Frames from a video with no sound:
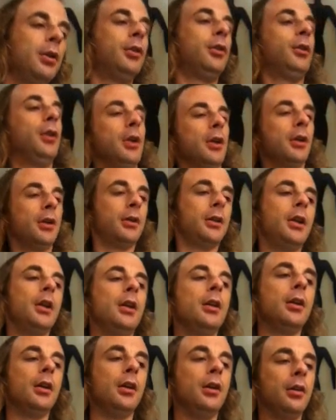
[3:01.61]
as doing silly
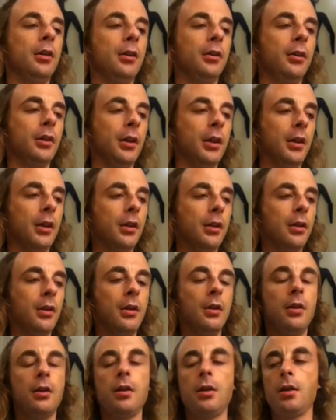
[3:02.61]
dancing,
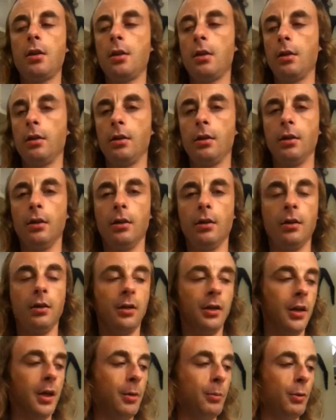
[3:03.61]
that
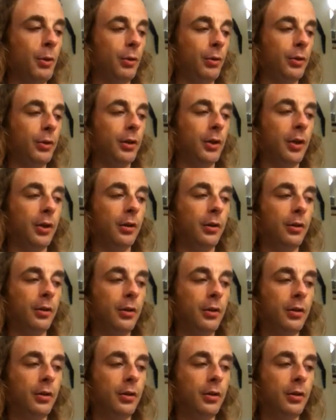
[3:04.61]
I am also